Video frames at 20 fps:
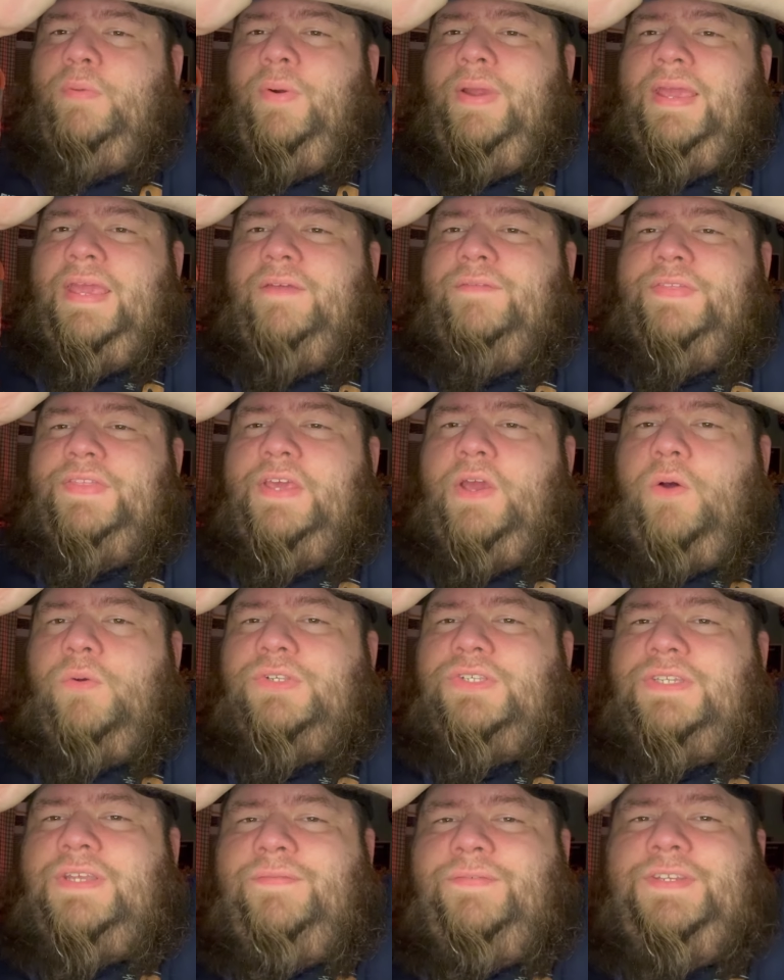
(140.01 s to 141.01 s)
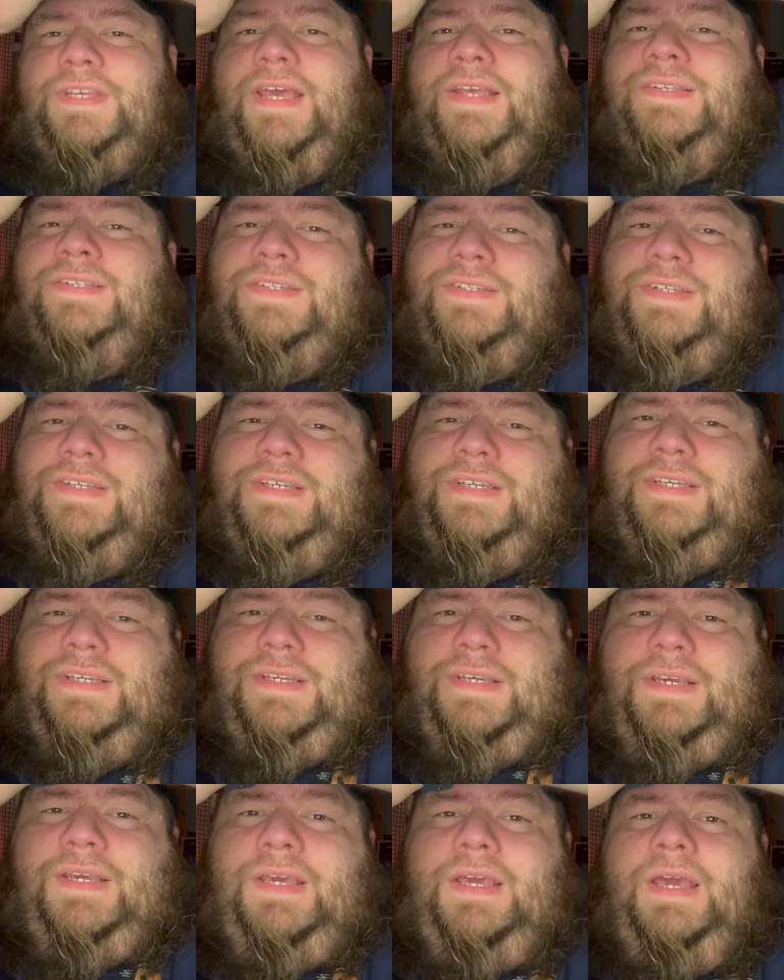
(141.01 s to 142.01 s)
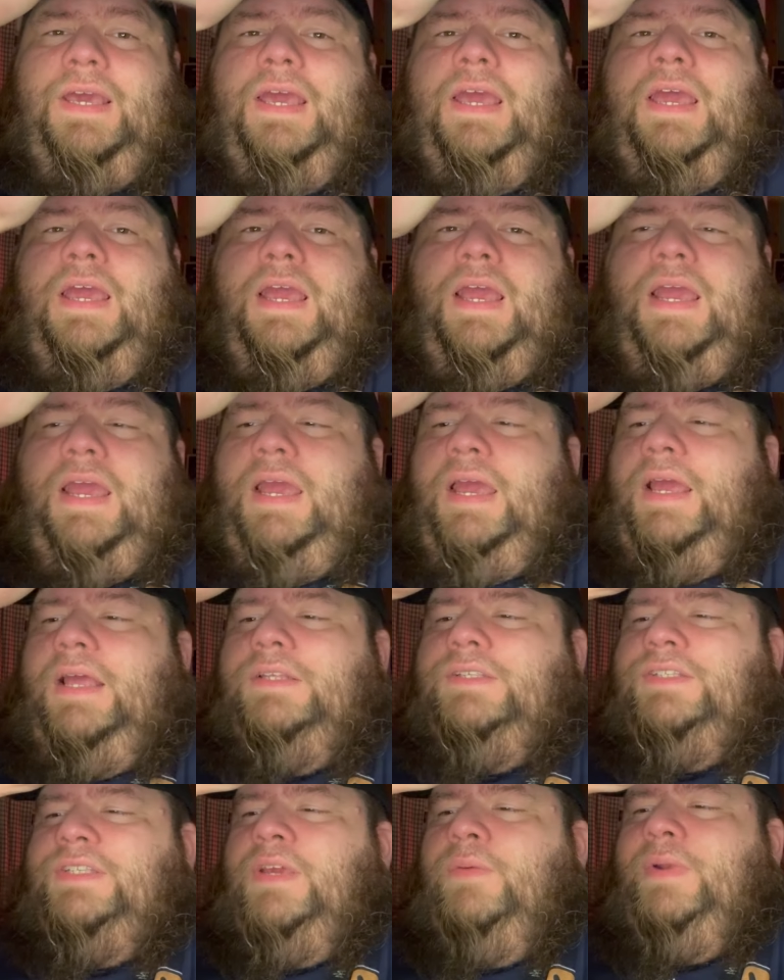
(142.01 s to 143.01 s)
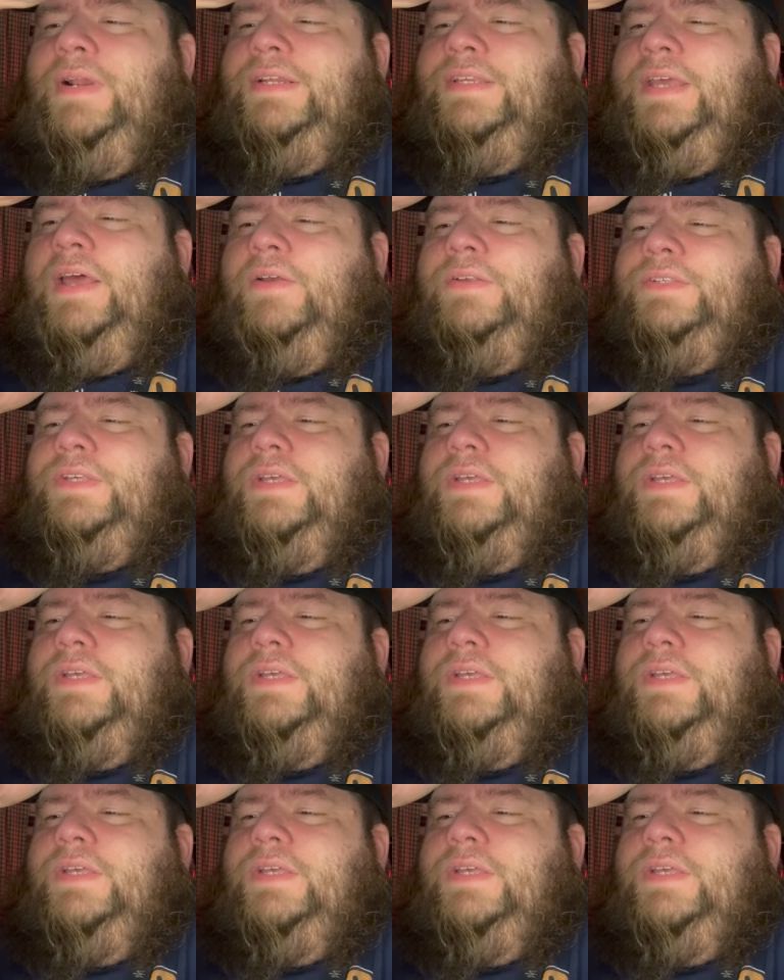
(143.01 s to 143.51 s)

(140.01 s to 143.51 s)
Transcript: boy and give it the old sniff test. See what it tells